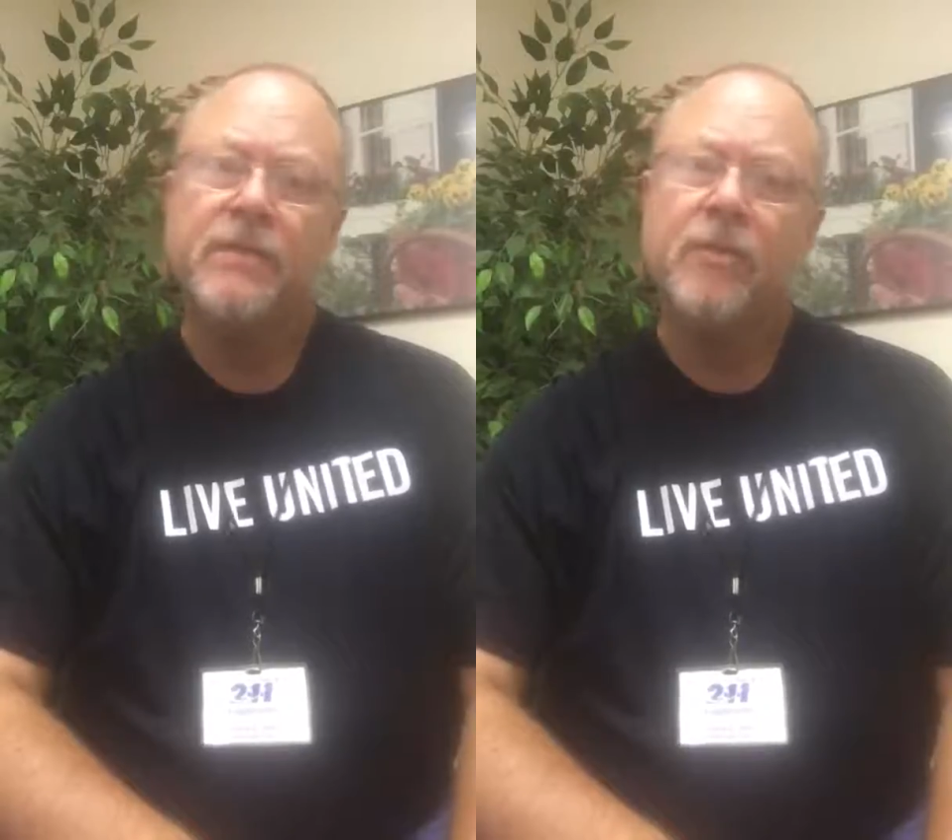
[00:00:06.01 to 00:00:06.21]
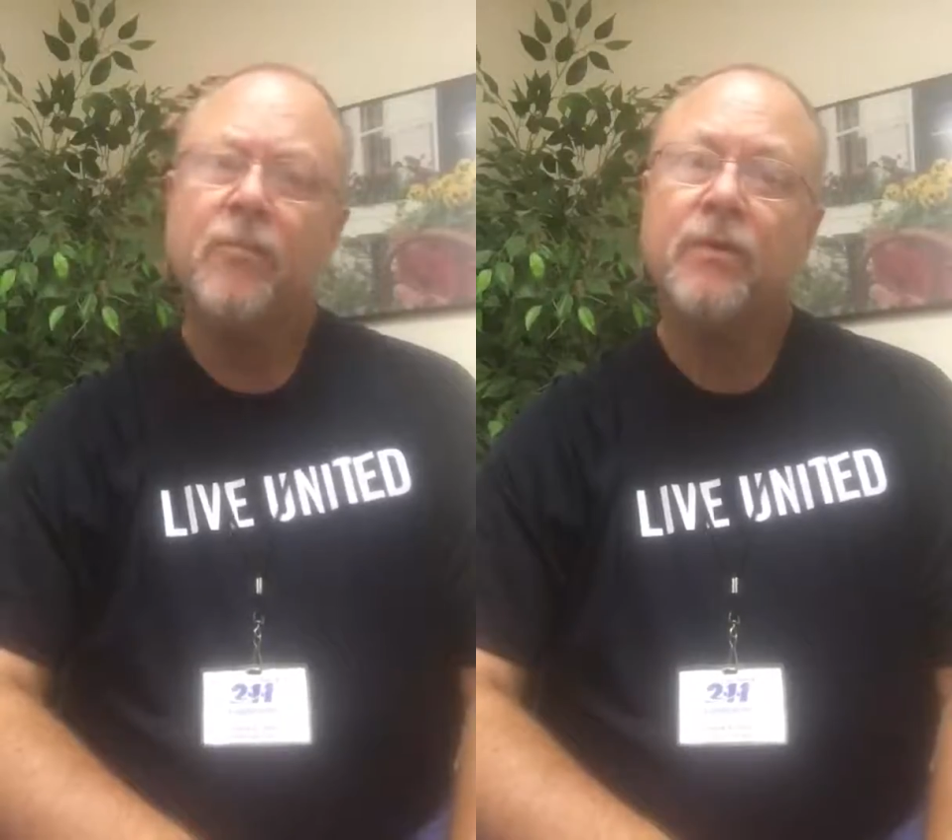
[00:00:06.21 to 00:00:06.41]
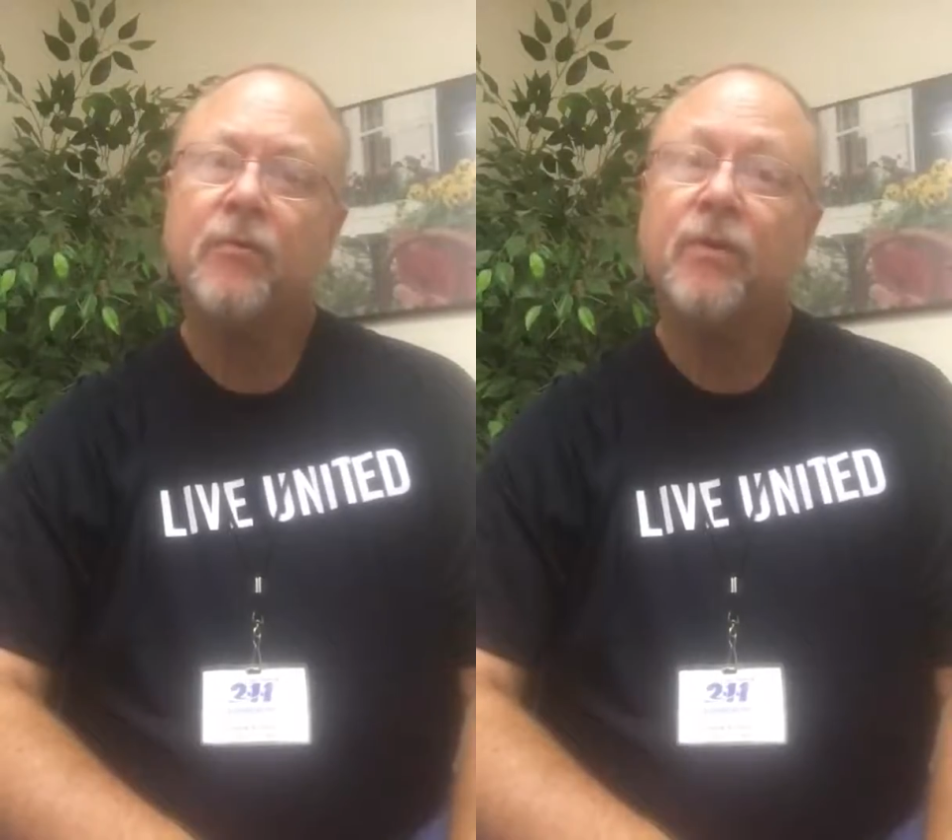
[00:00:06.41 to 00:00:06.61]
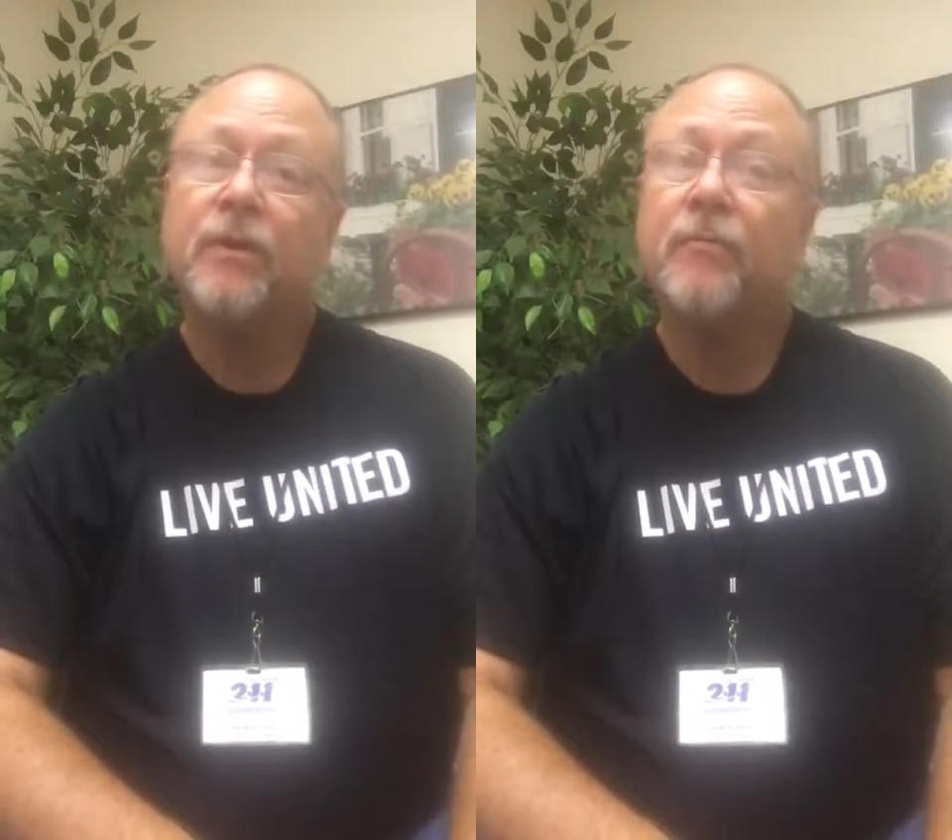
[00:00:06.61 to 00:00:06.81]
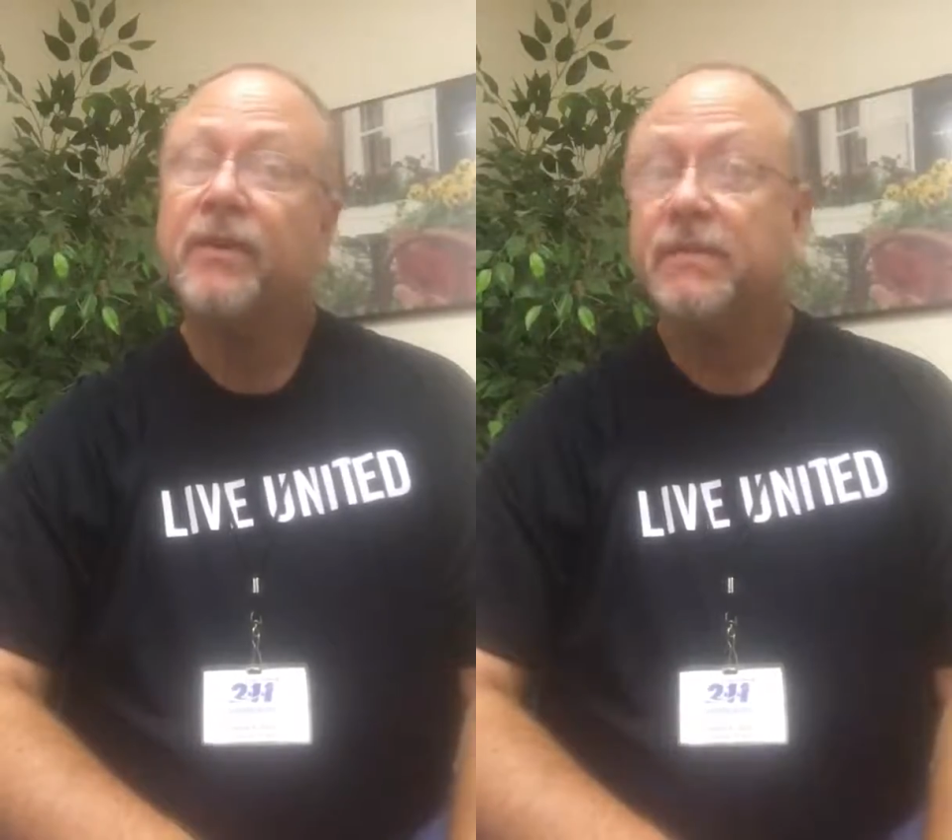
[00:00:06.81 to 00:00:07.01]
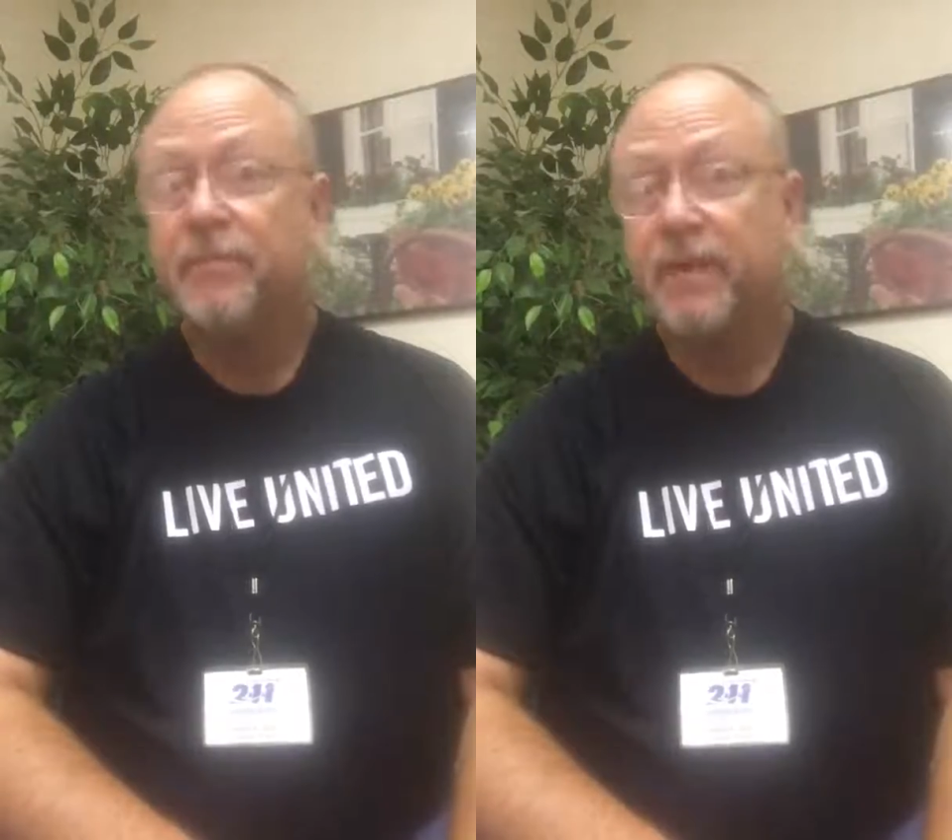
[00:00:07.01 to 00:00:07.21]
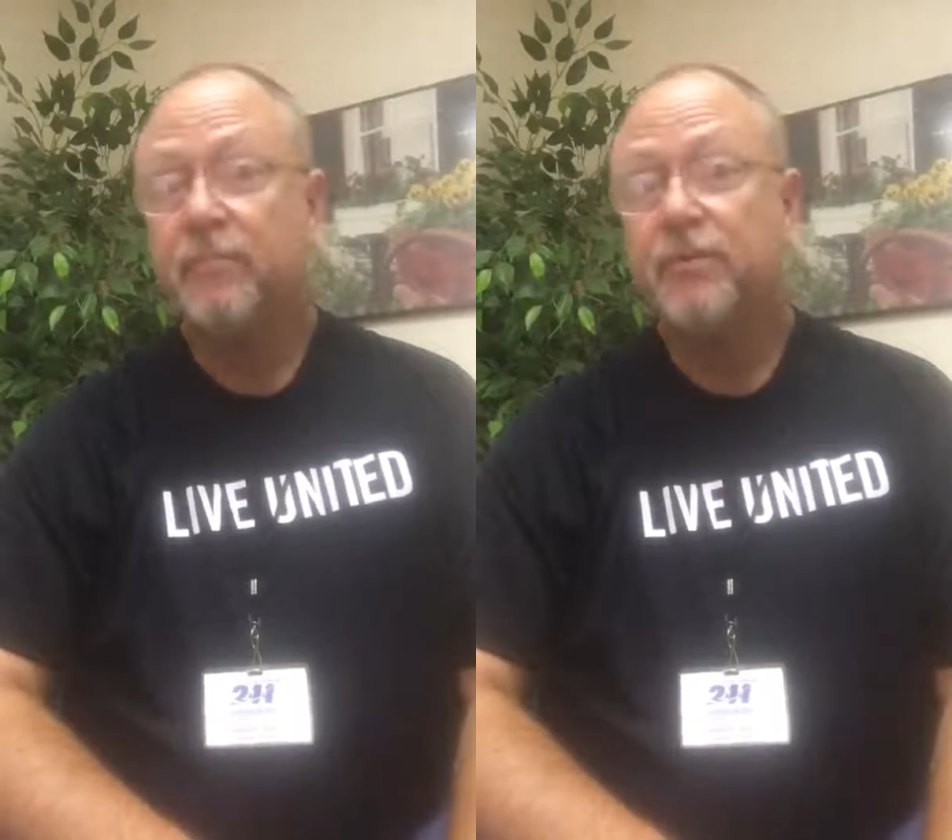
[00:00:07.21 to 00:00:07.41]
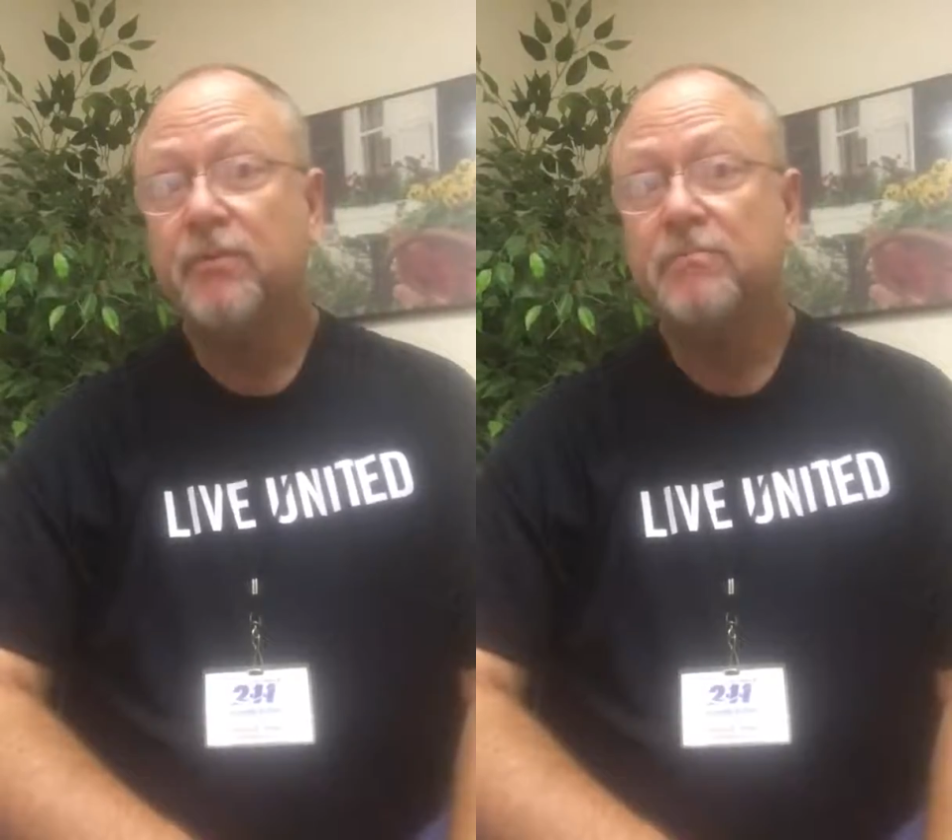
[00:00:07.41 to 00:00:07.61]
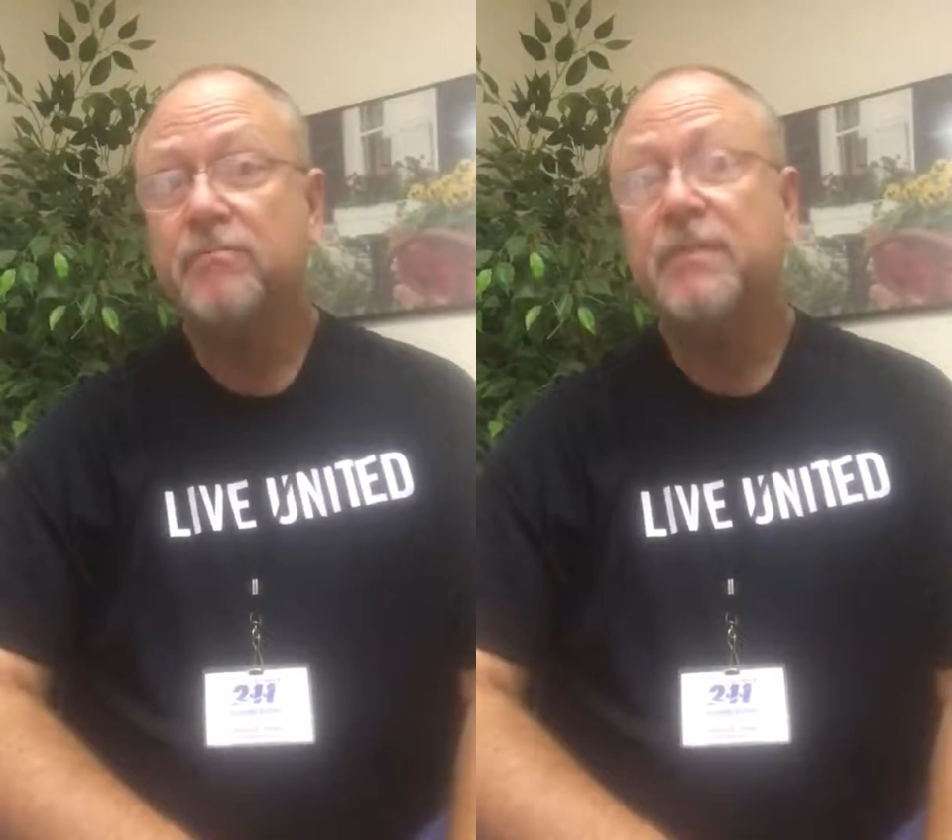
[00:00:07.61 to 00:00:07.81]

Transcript: 211 brings people